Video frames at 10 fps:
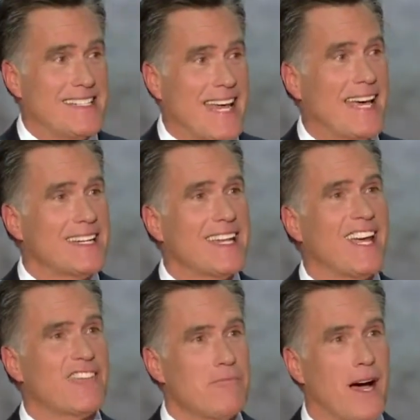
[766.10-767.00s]
Dad
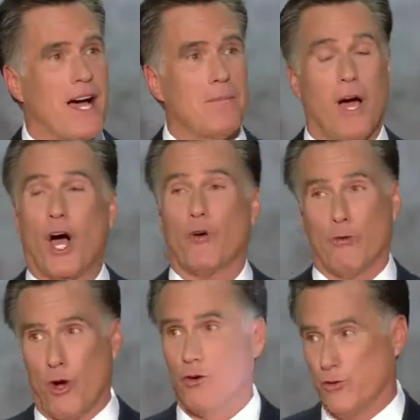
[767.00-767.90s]
gave Mom a
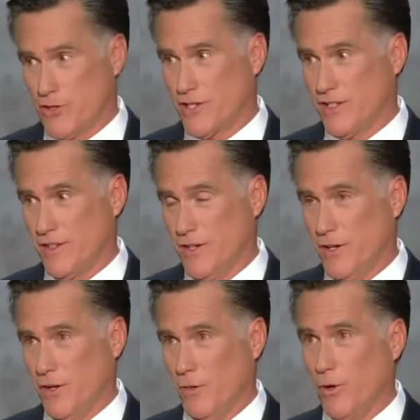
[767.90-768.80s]
rose,
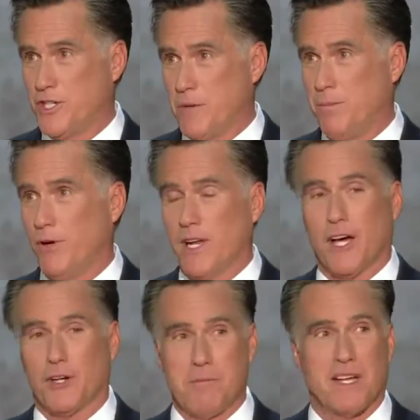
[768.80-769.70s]
which he put
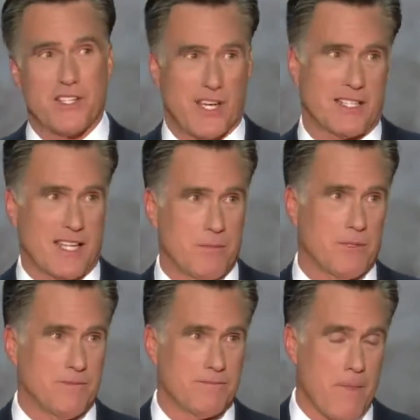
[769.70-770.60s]
on her bedside
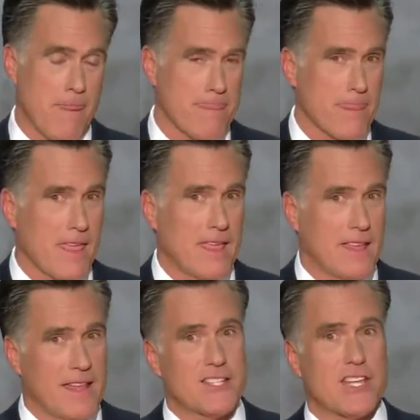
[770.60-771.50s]
table.
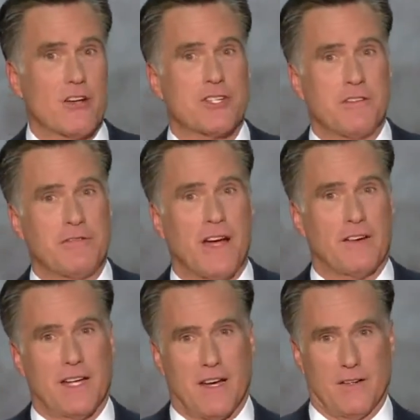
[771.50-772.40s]
That's how she
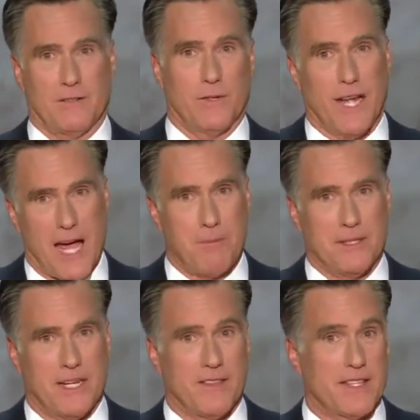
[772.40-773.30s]
found out what
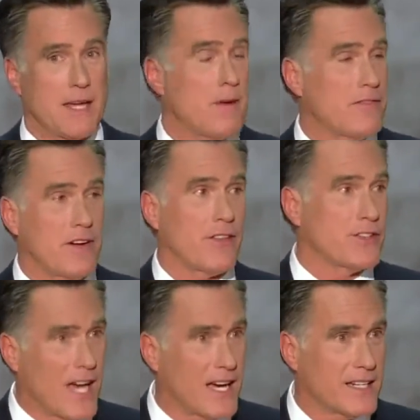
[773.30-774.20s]
happened on the day my
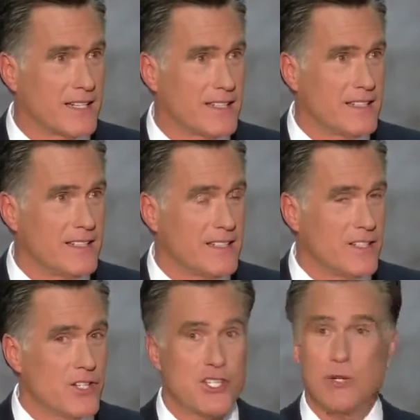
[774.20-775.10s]
father died.
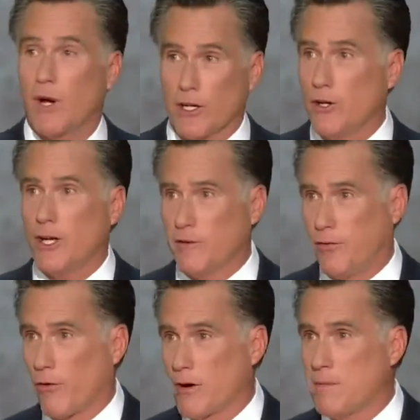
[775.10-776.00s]
She went looking
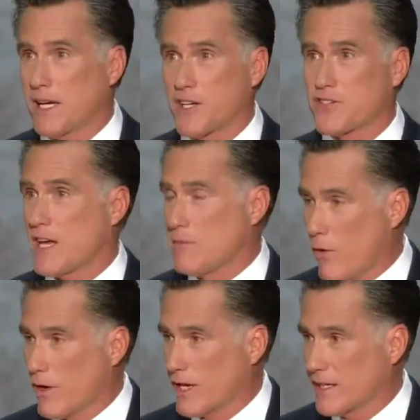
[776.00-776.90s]
for him because that
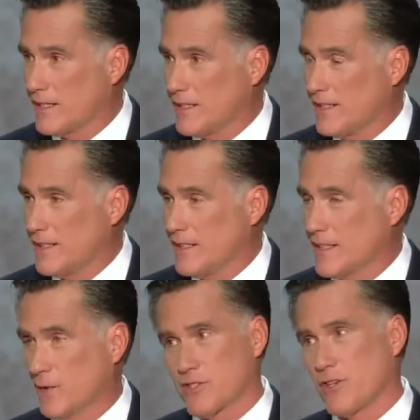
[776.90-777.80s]
morning
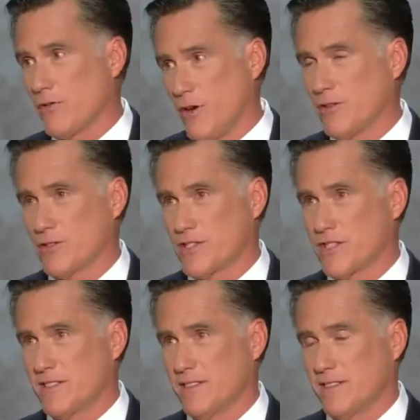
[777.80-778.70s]
there was no
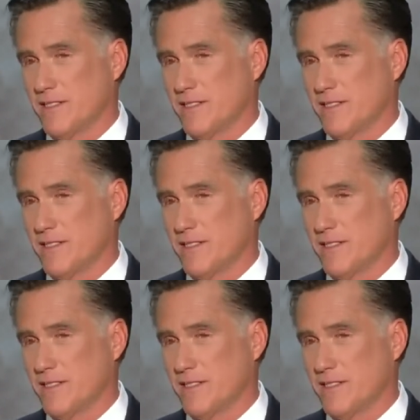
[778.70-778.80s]
rose.